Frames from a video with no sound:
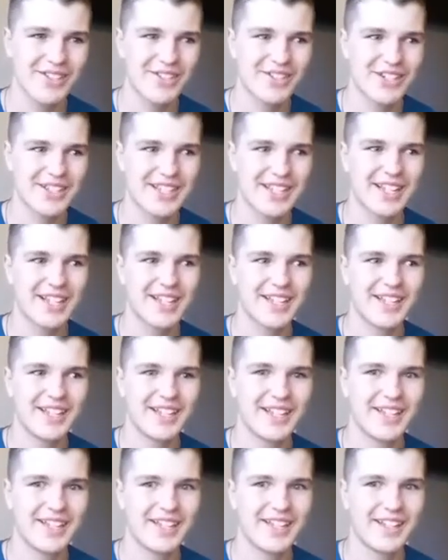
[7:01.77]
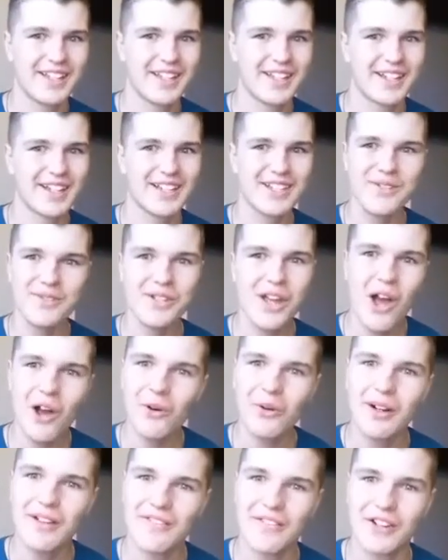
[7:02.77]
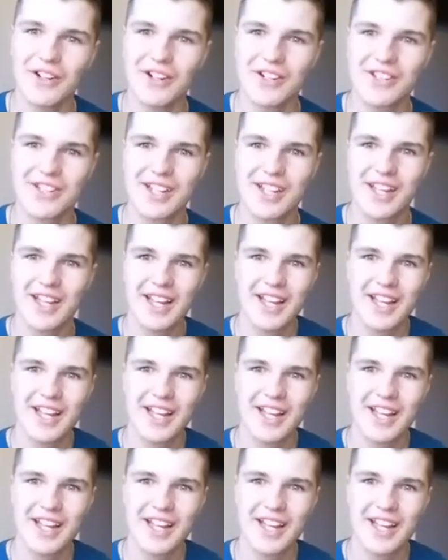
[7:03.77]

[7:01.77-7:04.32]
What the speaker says: I was just like, because it was awkward at first.